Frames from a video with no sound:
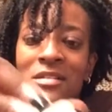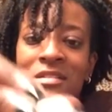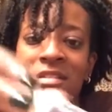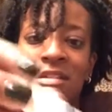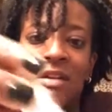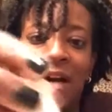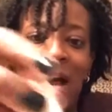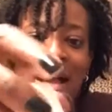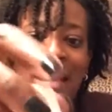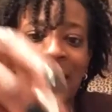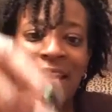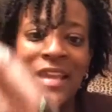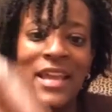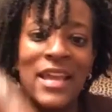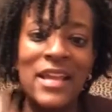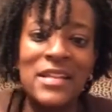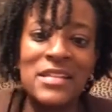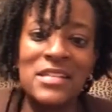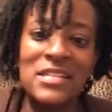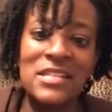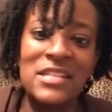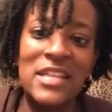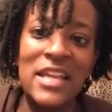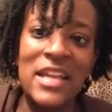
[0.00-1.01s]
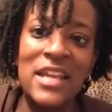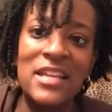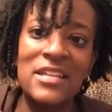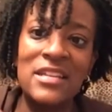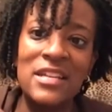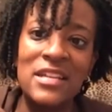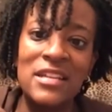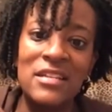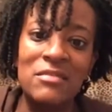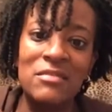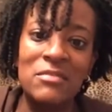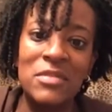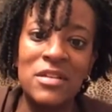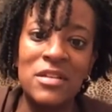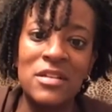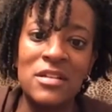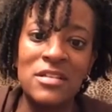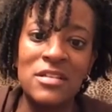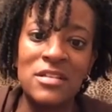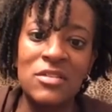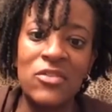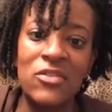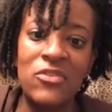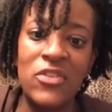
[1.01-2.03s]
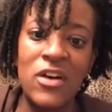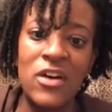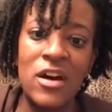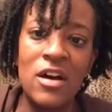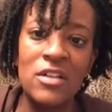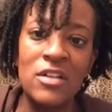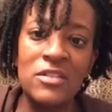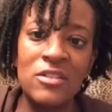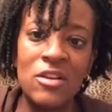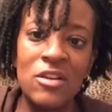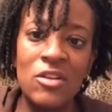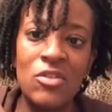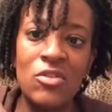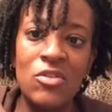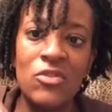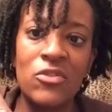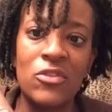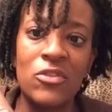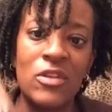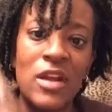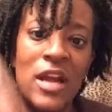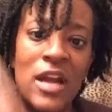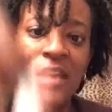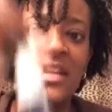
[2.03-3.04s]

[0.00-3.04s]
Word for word: so I can't stand it because it'll fall over.